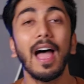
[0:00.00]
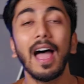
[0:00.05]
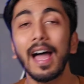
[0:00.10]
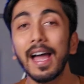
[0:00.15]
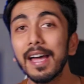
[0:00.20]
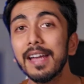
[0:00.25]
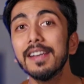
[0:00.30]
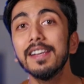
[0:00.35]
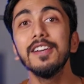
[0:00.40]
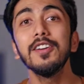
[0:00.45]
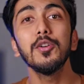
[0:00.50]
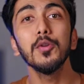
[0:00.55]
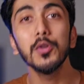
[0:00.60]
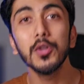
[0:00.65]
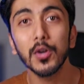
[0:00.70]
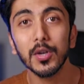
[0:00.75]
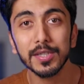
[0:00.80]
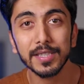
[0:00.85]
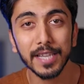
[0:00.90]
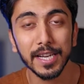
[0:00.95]
and into
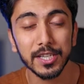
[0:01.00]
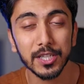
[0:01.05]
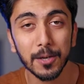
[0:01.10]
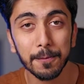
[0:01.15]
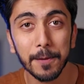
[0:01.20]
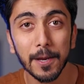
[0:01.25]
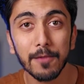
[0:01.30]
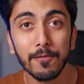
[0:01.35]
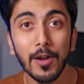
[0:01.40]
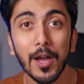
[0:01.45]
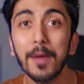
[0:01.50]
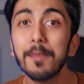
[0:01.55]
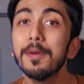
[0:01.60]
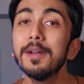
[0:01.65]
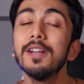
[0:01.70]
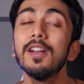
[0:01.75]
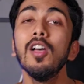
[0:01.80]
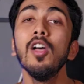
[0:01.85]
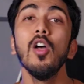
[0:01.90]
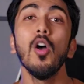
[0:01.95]
your Sketchup
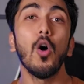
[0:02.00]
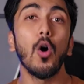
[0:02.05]
environment.